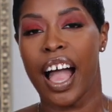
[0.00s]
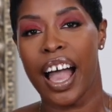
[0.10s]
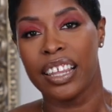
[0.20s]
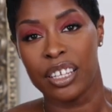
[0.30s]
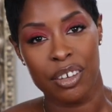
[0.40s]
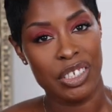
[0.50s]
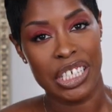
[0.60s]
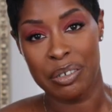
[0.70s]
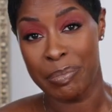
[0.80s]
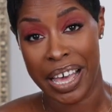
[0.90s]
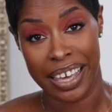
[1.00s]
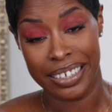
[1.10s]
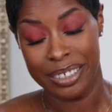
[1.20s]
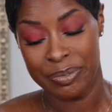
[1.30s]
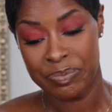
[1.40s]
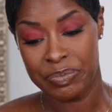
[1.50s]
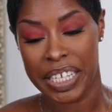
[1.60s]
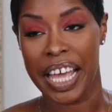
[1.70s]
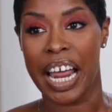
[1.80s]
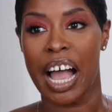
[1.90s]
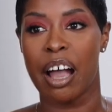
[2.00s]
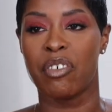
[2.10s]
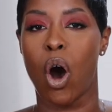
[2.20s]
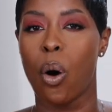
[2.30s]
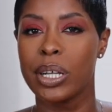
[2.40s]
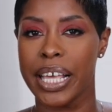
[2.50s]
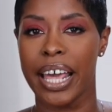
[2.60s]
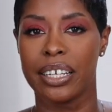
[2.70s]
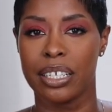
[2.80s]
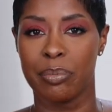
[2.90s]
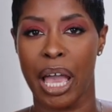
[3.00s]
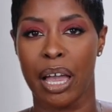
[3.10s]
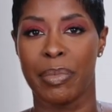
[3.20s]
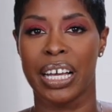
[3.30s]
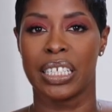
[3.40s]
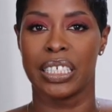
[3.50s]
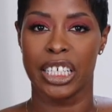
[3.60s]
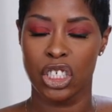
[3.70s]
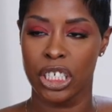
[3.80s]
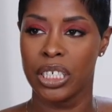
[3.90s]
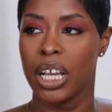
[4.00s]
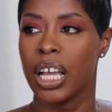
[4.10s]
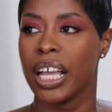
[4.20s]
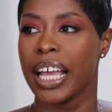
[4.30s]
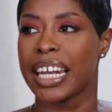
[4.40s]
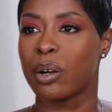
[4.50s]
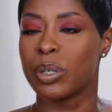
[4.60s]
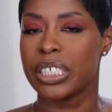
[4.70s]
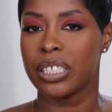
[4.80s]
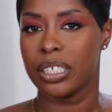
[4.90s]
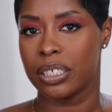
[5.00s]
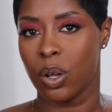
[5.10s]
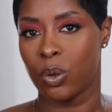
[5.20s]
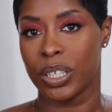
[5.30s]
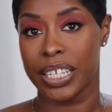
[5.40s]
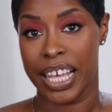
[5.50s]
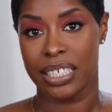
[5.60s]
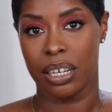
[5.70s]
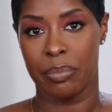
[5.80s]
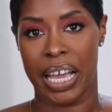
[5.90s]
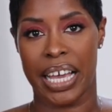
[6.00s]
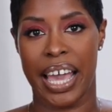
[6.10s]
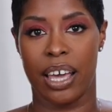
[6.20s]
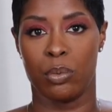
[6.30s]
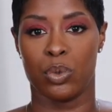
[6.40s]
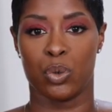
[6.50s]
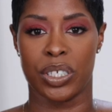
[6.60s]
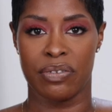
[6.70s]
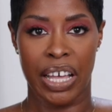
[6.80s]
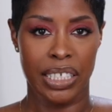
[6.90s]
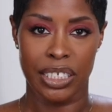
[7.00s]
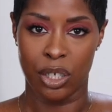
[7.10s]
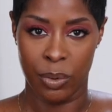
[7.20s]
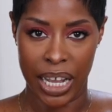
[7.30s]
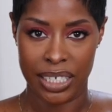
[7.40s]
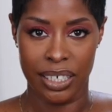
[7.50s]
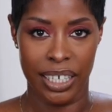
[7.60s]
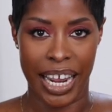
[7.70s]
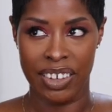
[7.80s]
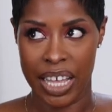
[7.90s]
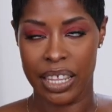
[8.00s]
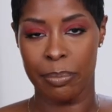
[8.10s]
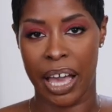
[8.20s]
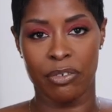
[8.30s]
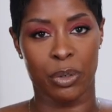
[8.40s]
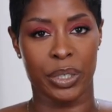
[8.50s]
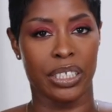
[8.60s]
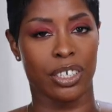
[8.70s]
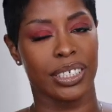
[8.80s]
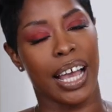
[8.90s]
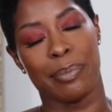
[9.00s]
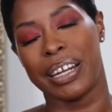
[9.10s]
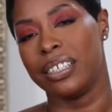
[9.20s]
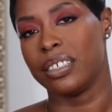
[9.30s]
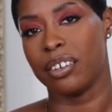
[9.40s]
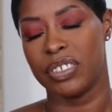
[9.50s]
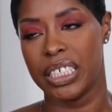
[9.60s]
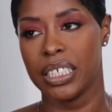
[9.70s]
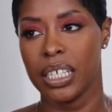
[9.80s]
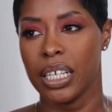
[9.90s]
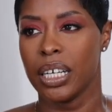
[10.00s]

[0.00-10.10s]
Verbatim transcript: I love a denim bag, and I've always had a denim bag in my collection. And I recently sold the last denim bag I had, which was the Valentino Rockstud. I've had that bag for a really long time, and I loved it.